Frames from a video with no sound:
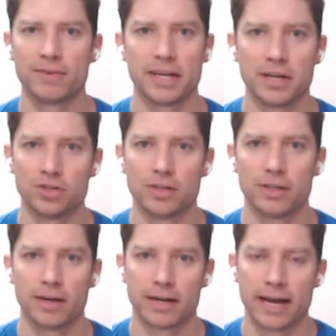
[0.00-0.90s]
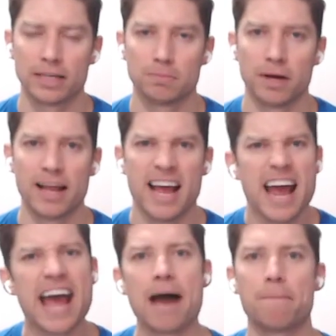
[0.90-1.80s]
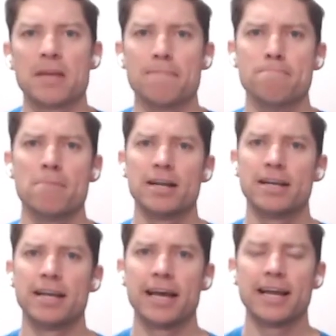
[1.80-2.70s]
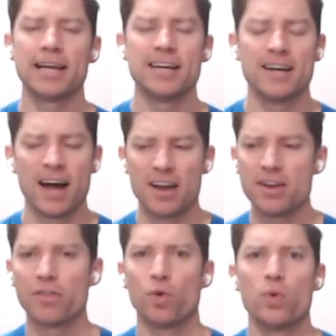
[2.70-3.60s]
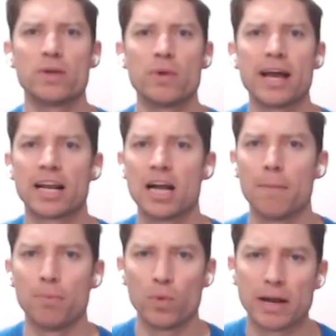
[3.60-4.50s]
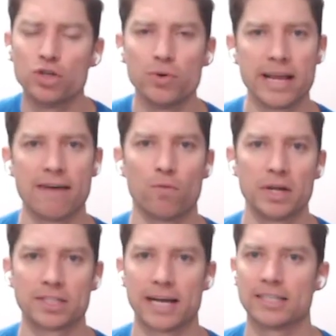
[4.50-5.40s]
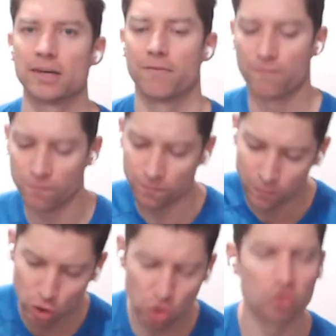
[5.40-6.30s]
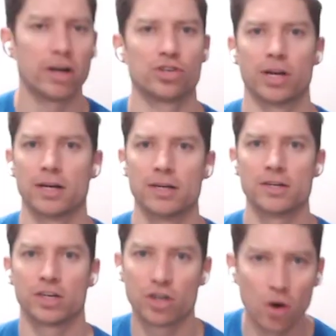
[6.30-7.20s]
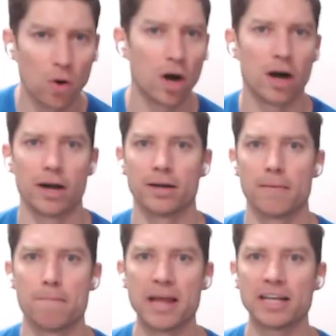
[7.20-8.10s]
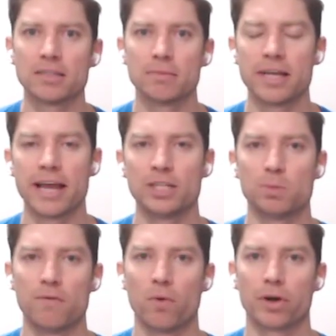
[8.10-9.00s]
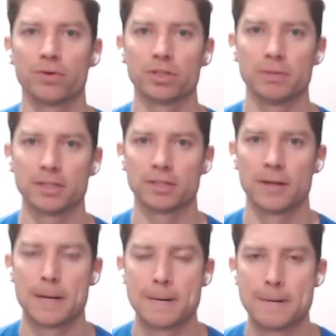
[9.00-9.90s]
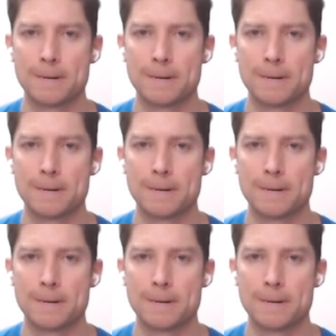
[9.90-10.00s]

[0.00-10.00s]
off tangent there, guys, but happy Monday. Another week. We have 2.5 weeks, guys, to crush it, to go hard, make some gains before Christmas.